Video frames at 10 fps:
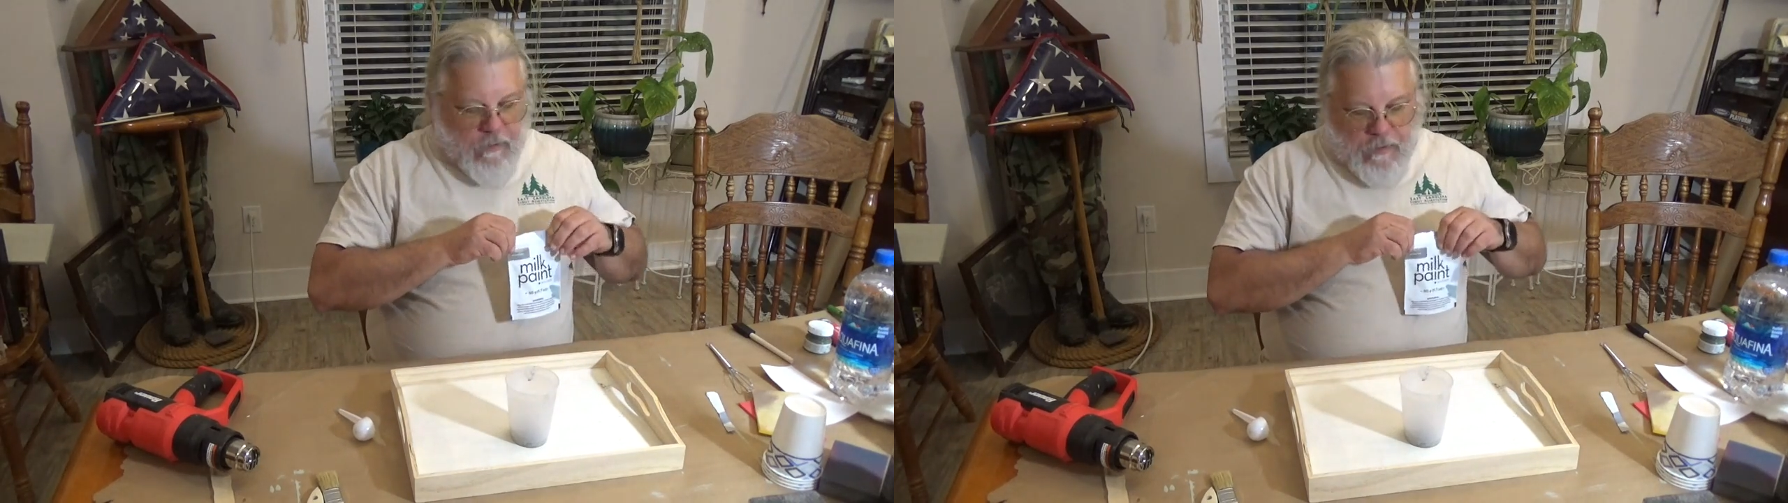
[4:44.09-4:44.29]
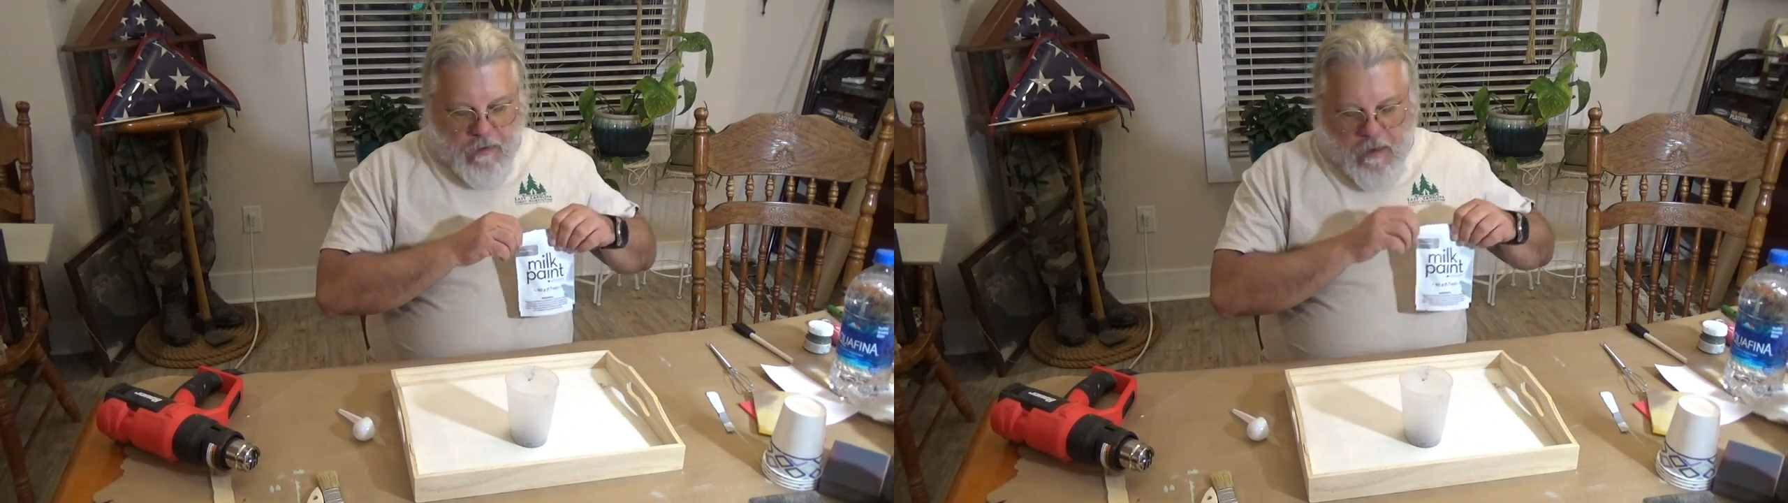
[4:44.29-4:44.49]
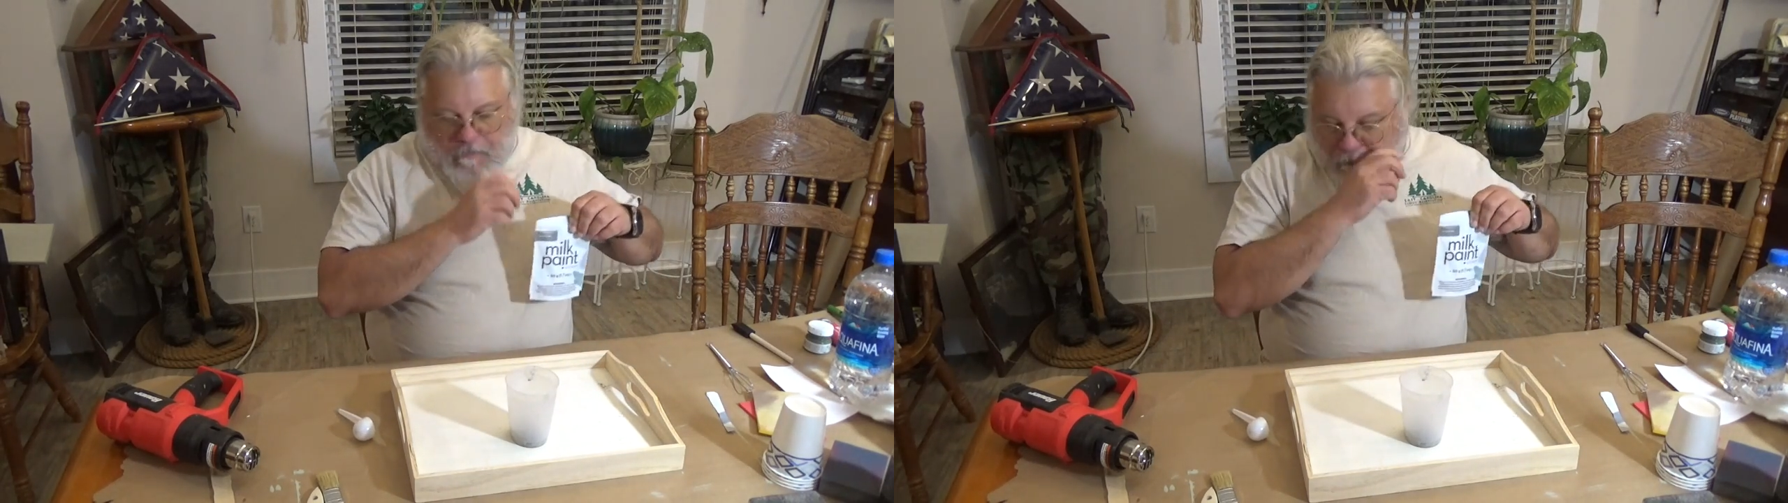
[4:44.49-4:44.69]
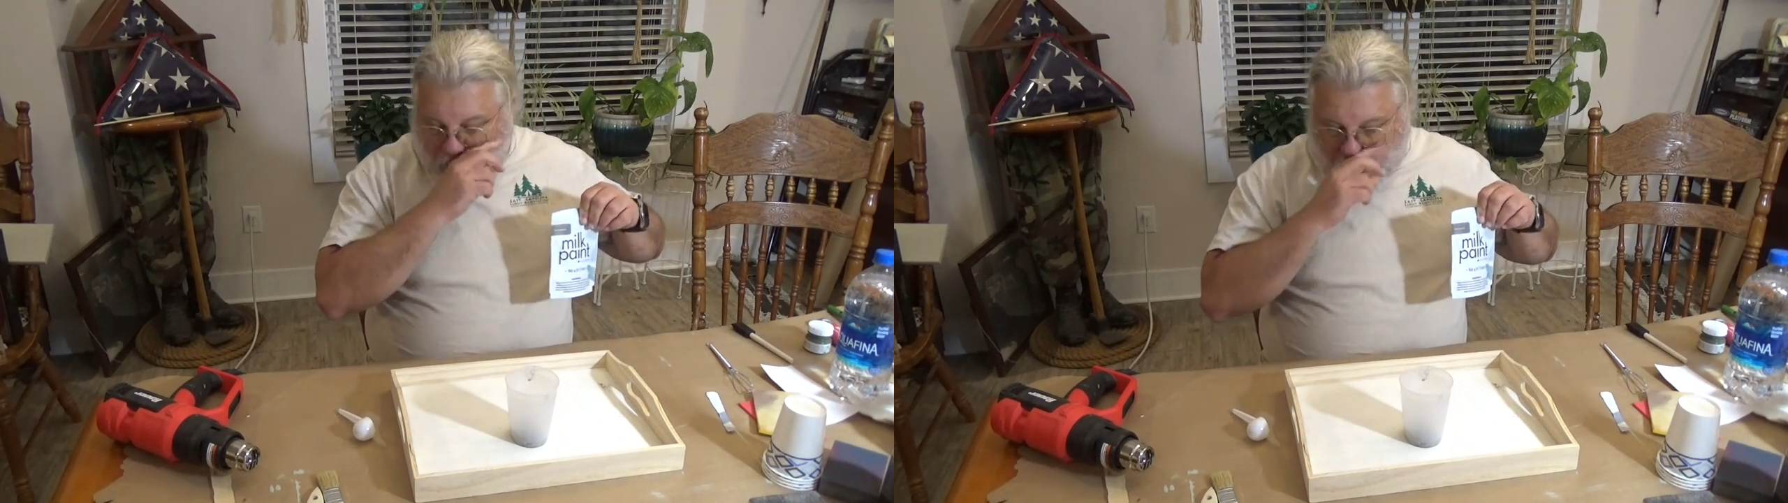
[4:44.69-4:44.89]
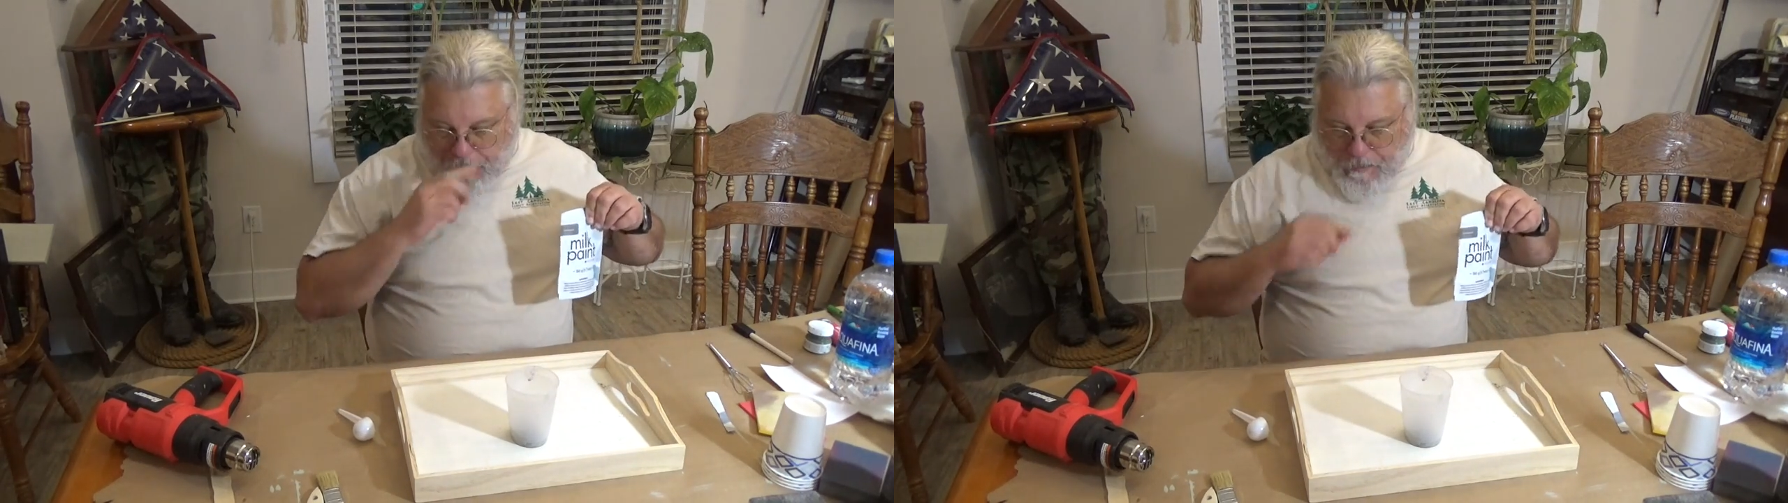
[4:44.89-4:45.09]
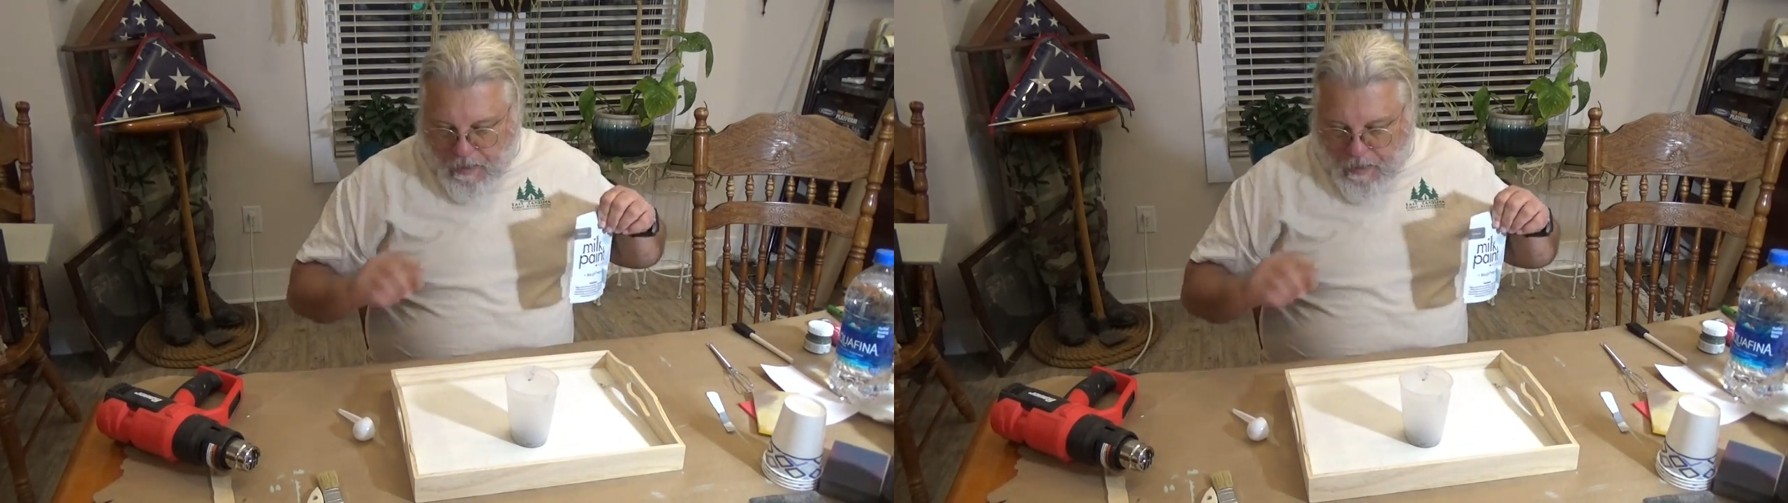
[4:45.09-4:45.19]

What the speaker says: start off with,